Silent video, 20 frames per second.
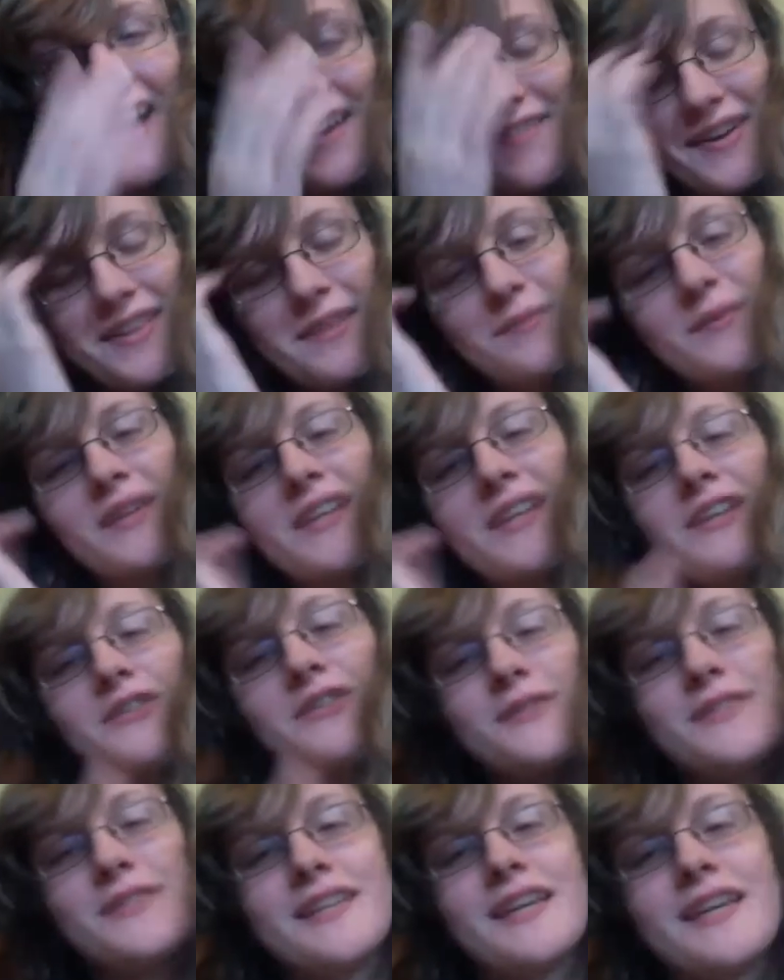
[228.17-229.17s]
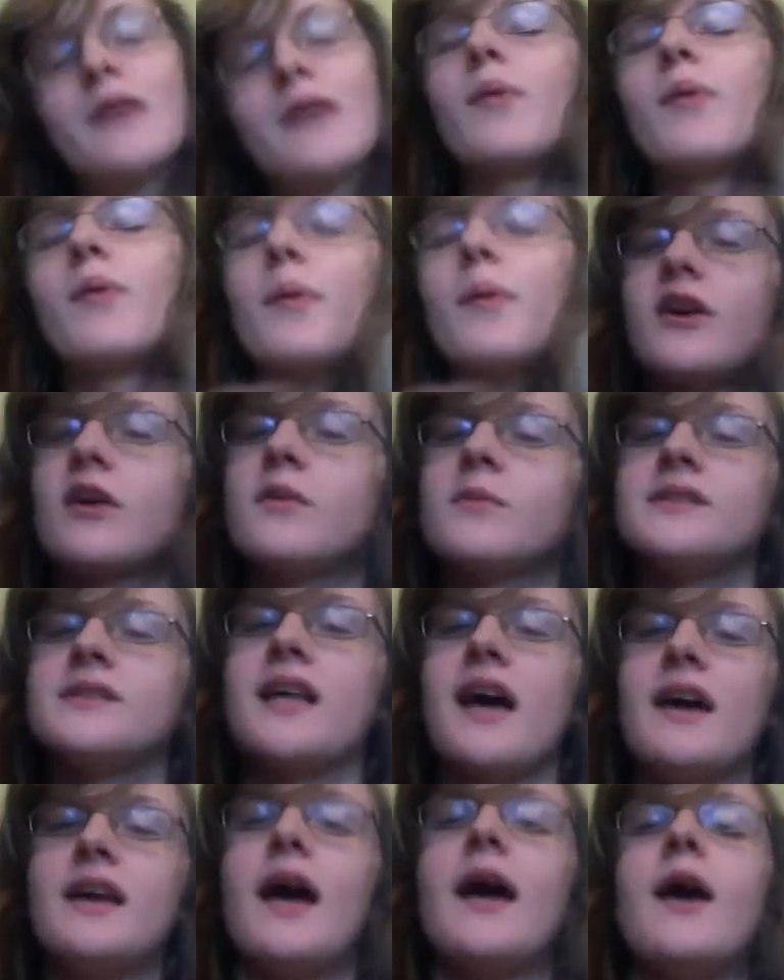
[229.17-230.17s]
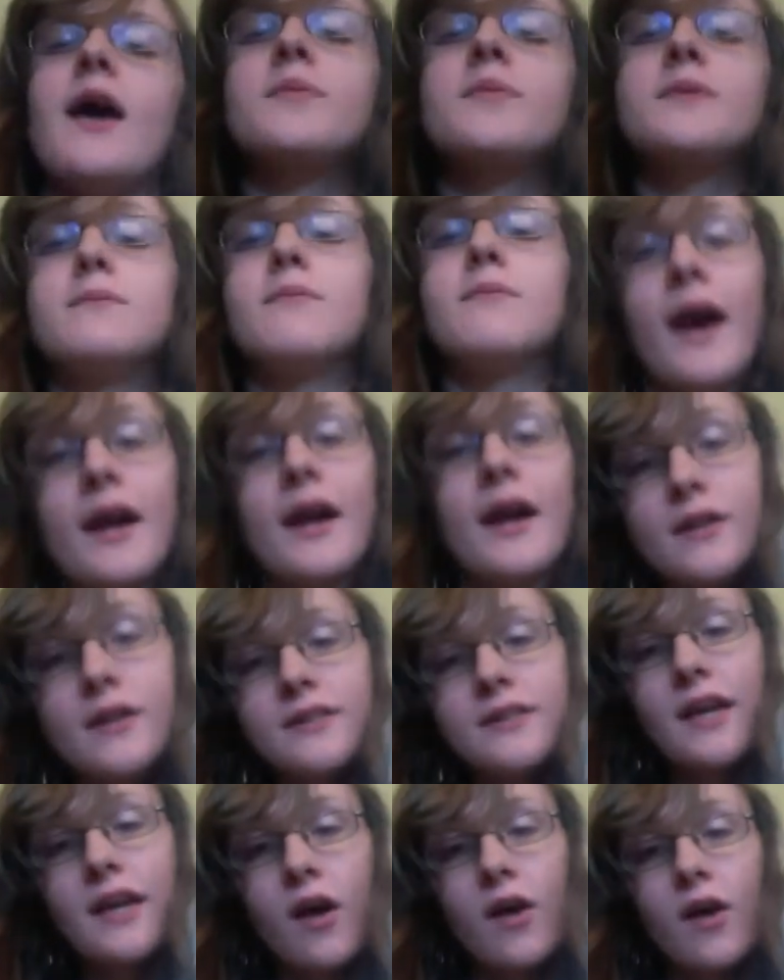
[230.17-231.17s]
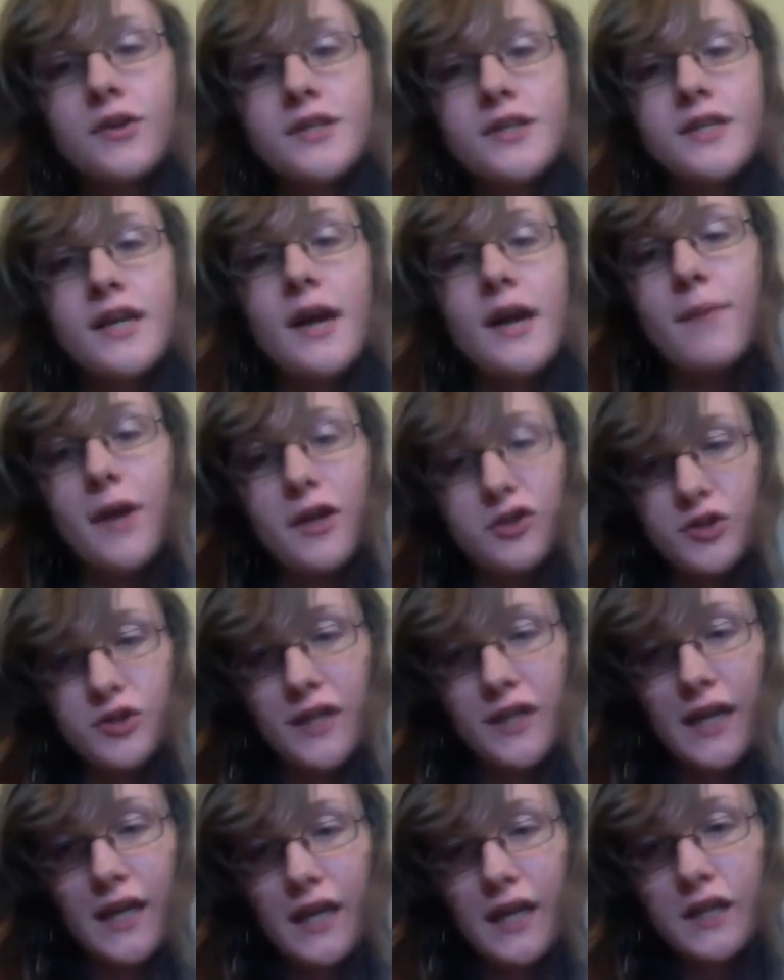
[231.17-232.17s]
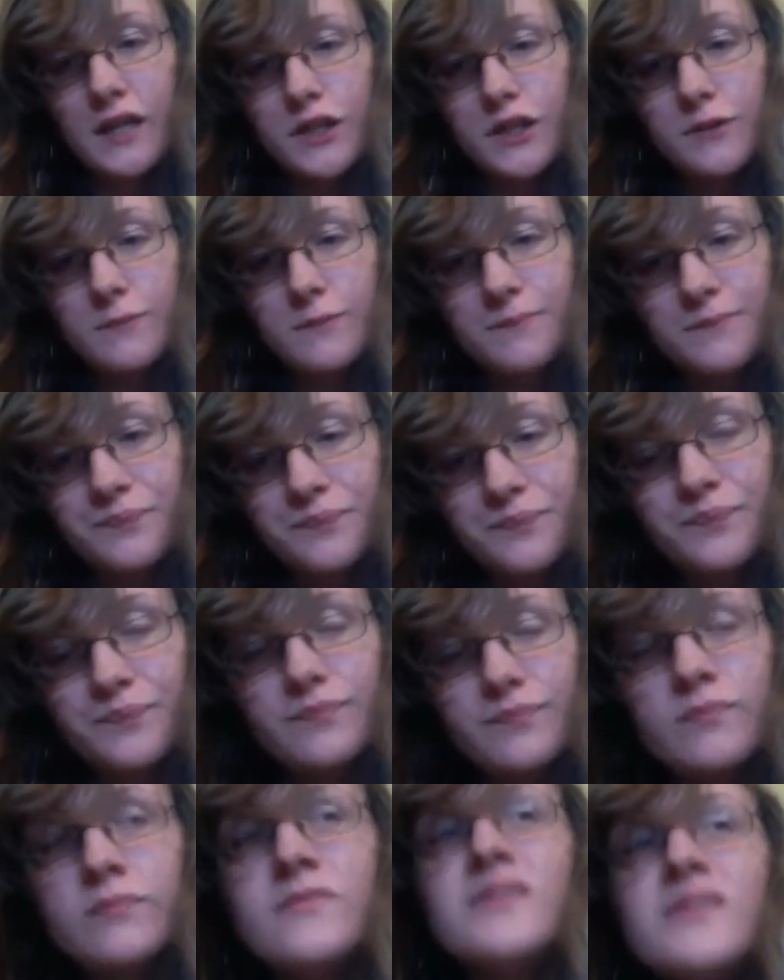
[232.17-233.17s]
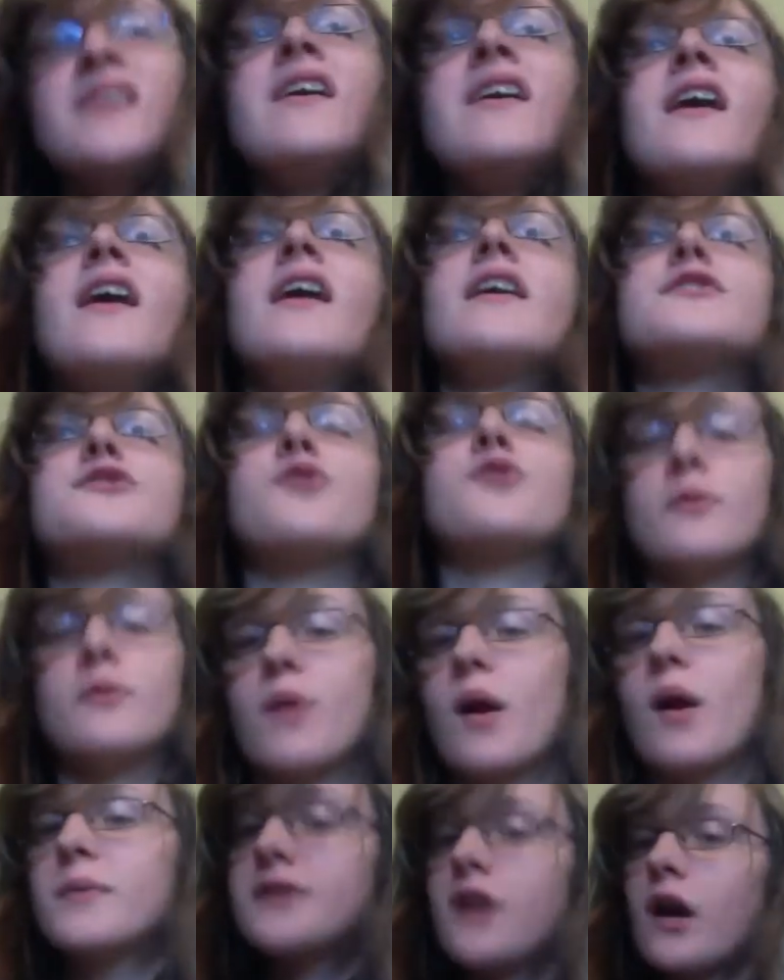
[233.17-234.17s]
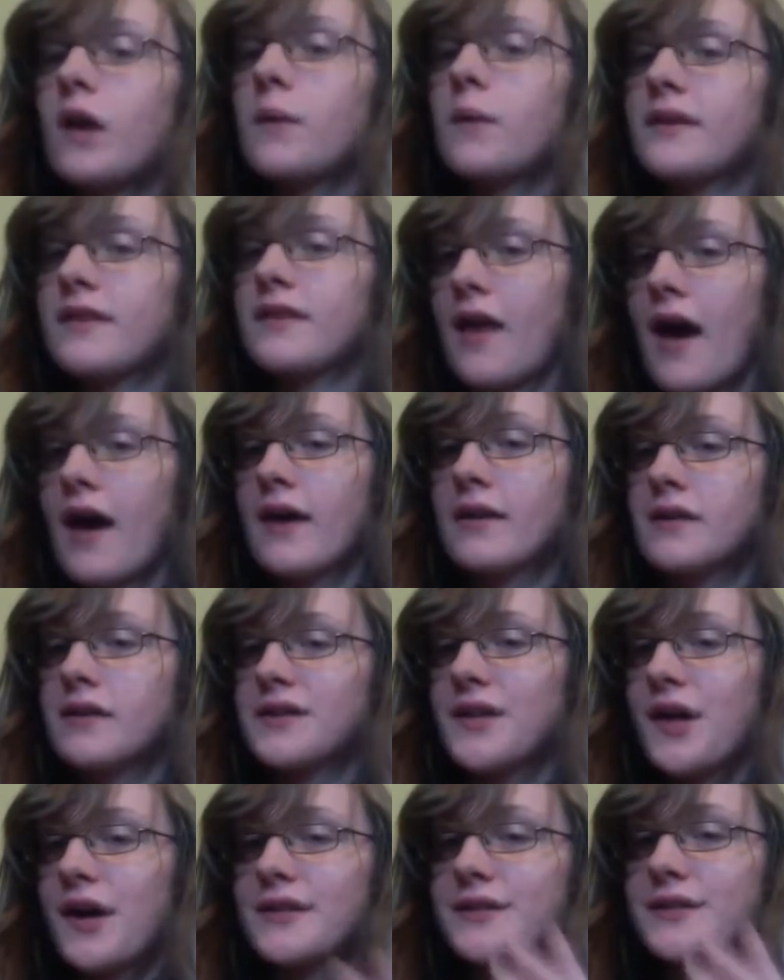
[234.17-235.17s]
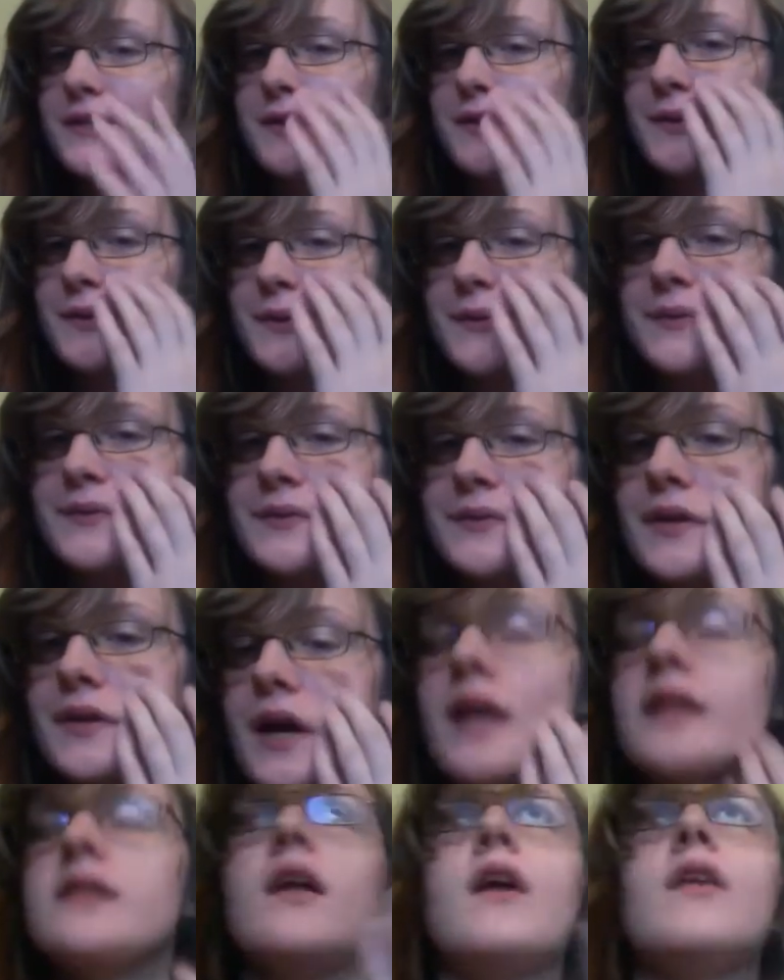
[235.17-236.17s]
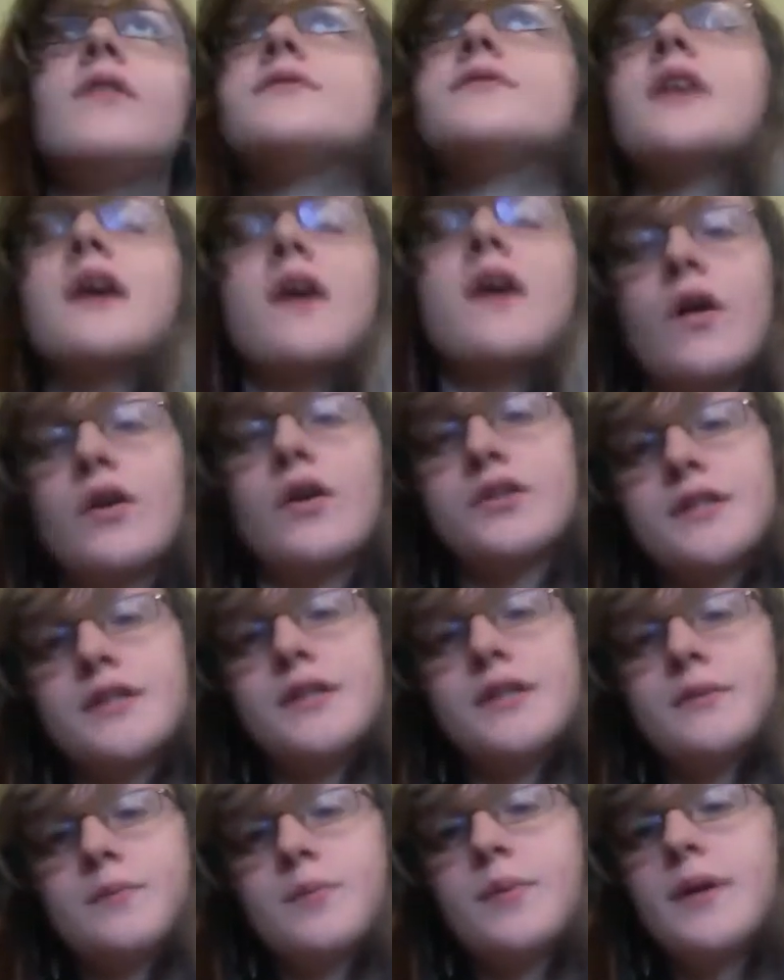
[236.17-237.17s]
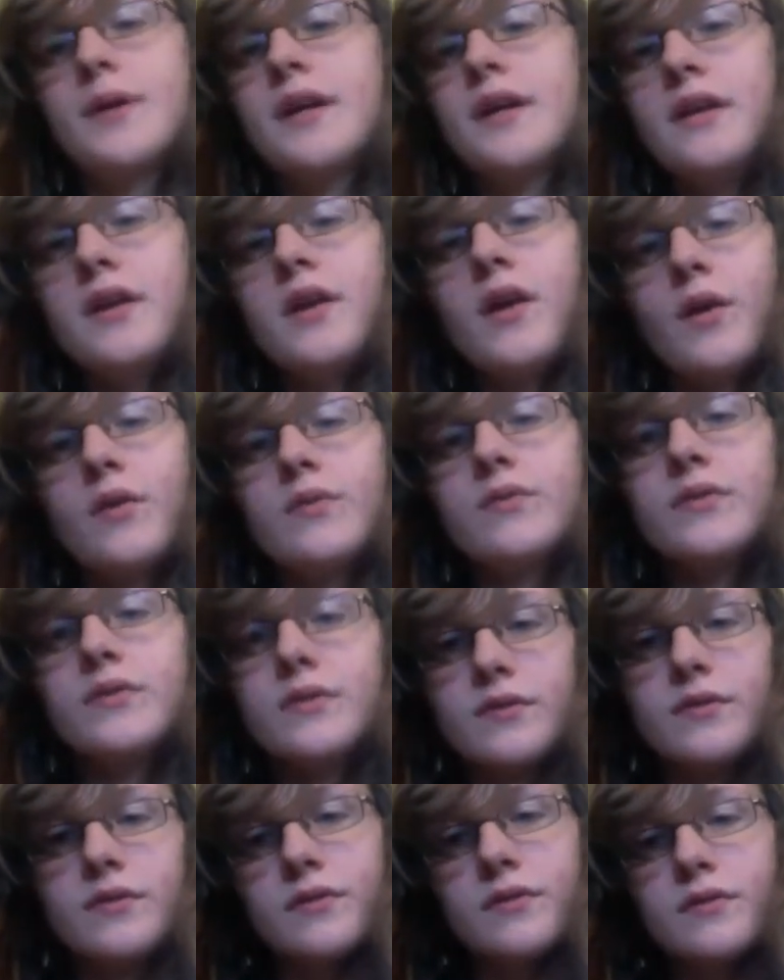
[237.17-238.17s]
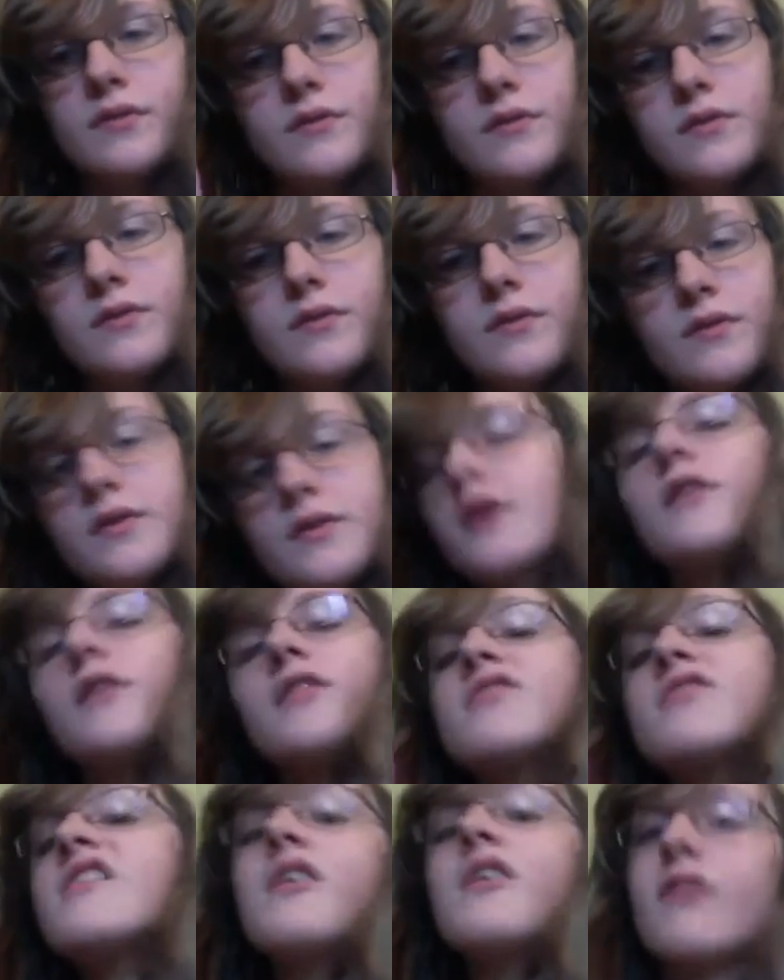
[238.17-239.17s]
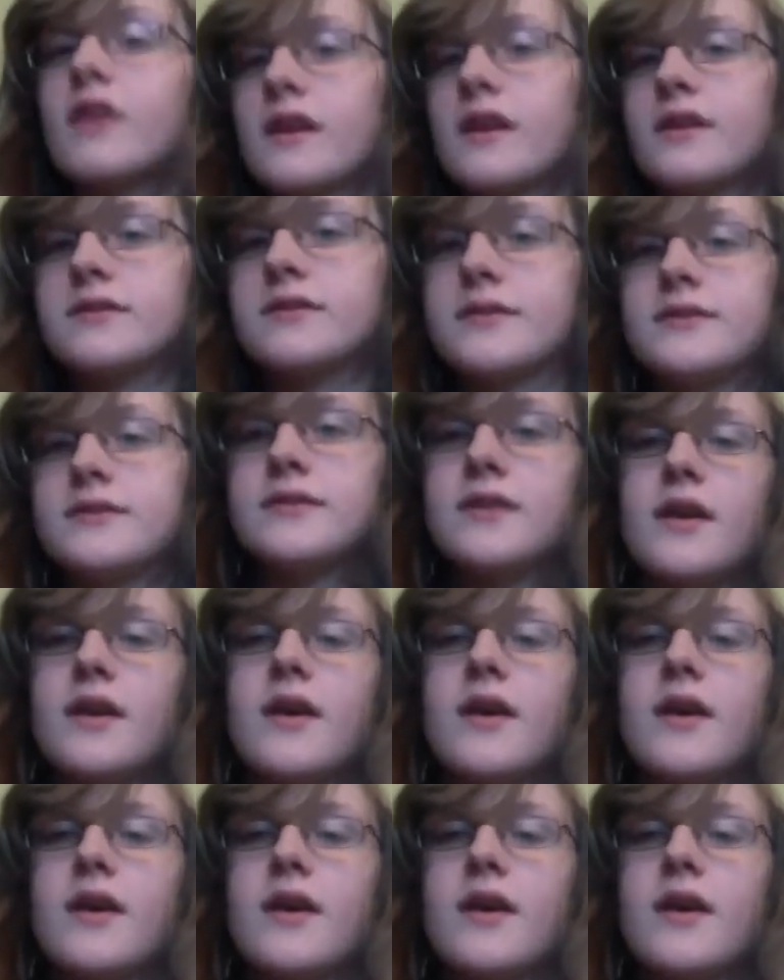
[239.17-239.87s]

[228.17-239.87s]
i find them really interesting and i'll probably talk about that i hope to minor in psychology i'm majoring in english so I'll probably talk about that a lot too. I love psychology, but you know, there are theories.